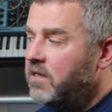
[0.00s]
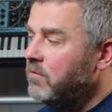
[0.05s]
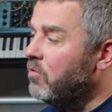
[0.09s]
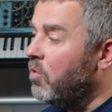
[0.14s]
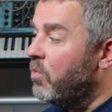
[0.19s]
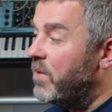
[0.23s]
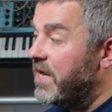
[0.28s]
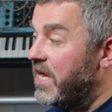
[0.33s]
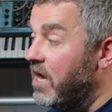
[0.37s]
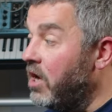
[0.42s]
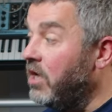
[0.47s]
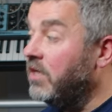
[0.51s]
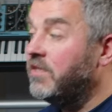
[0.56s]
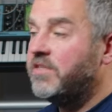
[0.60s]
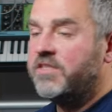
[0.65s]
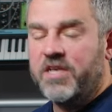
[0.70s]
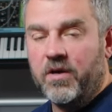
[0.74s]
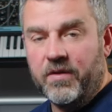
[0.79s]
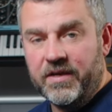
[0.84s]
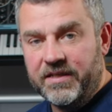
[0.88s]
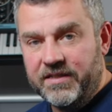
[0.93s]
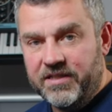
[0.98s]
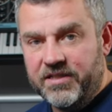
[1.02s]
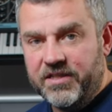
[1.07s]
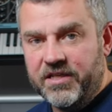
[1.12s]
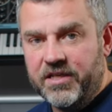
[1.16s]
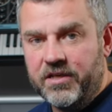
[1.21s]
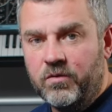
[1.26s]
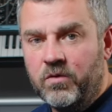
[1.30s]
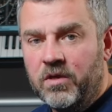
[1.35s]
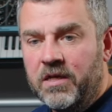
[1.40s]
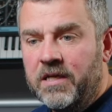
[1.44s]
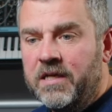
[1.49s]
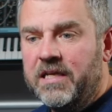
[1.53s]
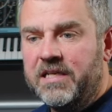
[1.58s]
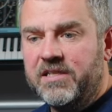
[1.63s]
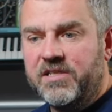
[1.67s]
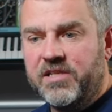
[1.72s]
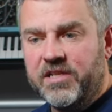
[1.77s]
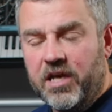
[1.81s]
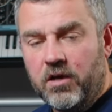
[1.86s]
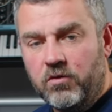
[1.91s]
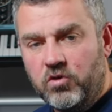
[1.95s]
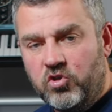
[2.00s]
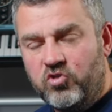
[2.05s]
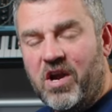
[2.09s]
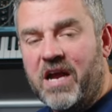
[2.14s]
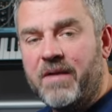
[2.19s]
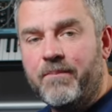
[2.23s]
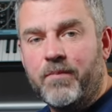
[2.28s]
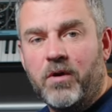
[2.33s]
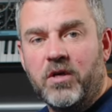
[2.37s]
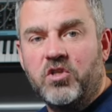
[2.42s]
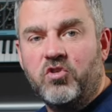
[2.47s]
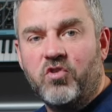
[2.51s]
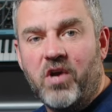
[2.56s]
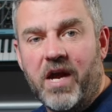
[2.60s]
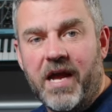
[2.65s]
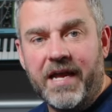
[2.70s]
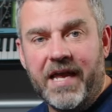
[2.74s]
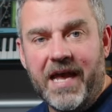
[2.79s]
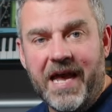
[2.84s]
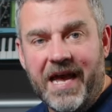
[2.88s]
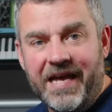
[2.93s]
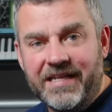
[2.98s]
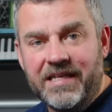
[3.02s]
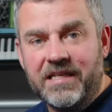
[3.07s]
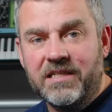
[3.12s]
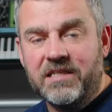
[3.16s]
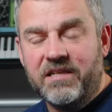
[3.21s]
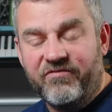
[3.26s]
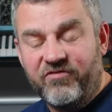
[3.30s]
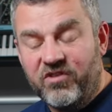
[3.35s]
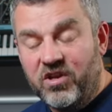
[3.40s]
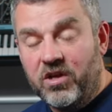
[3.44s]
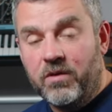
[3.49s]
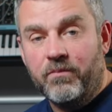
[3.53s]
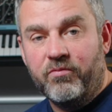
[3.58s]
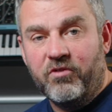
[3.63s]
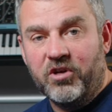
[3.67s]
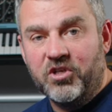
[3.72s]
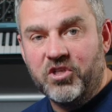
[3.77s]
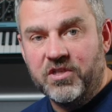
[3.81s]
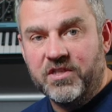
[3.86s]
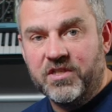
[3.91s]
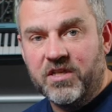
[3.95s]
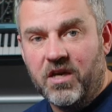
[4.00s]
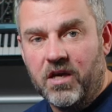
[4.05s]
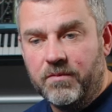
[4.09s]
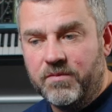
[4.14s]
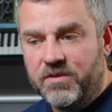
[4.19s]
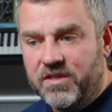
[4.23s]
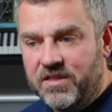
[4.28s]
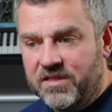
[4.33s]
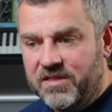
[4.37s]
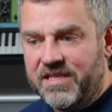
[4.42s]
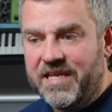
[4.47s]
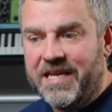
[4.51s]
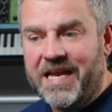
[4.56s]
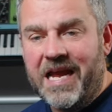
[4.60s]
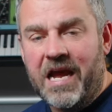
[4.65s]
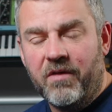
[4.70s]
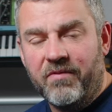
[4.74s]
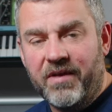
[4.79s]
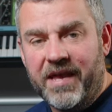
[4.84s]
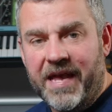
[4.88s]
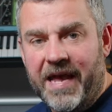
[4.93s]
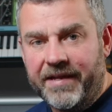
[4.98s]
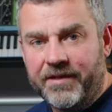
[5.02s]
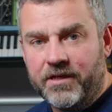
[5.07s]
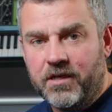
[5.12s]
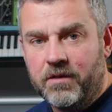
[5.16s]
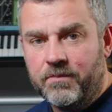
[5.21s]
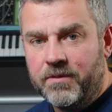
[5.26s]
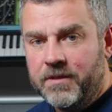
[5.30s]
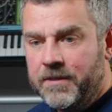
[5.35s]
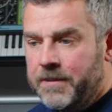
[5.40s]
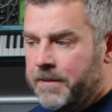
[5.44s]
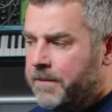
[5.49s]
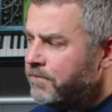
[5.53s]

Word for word: What we aren't going to do is to go track by track, adding different compression types and seeing how they add up.